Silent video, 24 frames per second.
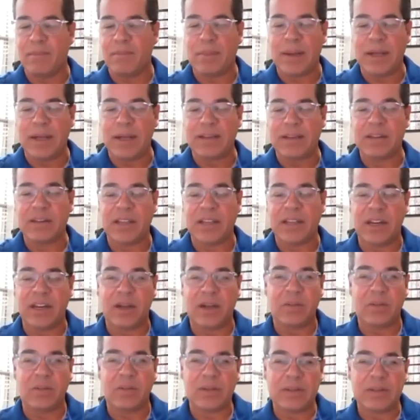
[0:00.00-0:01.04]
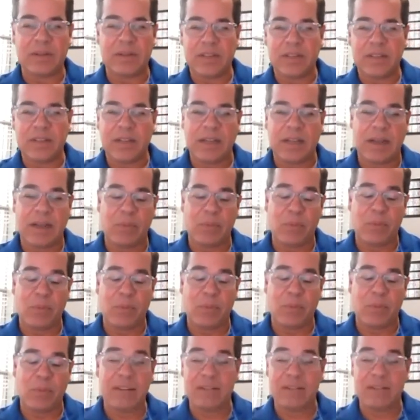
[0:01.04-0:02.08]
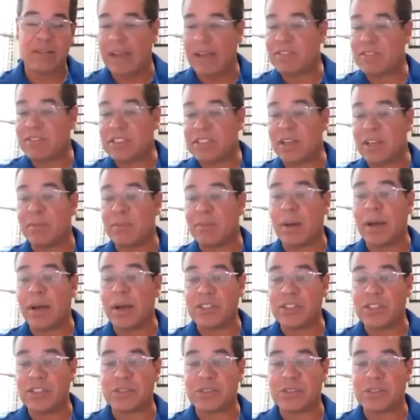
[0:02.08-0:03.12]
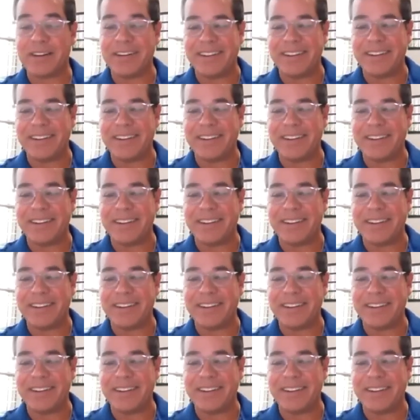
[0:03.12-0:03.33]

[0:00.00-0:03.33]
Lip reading: But I really haven't done much.